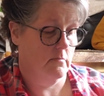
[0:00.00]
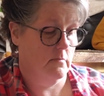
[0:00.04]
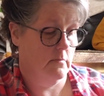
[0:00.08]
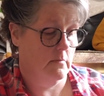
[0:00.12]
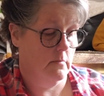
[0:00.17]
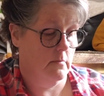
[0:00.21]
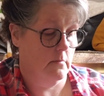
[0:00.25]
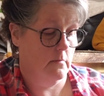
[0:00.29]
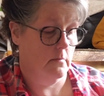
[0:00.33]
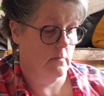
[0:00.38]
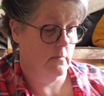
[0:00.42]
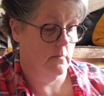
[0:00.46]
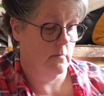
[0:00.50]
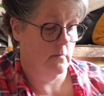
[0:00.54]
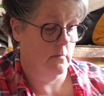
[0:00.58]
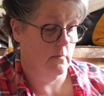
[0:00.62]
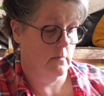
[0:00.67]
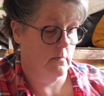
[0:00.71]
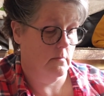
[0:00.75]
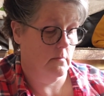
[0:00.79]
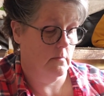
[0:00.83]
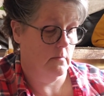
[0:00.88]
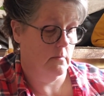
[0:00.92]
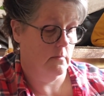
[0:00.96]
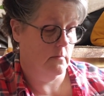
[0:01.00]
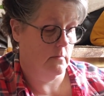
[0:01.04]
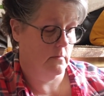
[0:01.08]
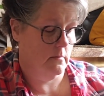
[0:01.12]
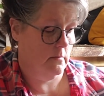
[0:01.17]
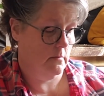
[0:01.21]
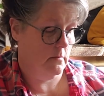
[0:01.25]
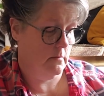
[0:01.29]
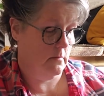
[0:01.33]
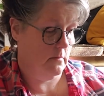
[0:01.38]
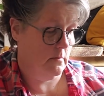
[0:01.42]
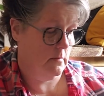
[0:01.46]

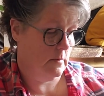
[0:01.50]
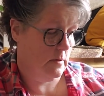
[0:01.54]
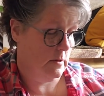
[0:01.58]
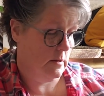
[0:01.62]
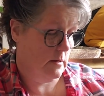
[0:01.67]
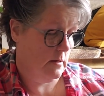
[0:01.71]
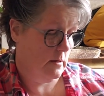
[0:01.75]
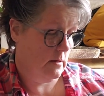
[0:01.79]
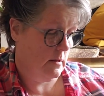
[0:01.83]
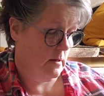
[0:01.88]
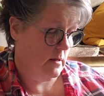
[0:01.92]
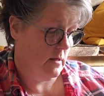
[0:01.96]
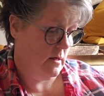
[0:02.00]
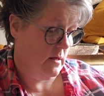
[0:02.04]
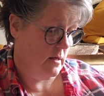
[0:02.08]
Nothing is said.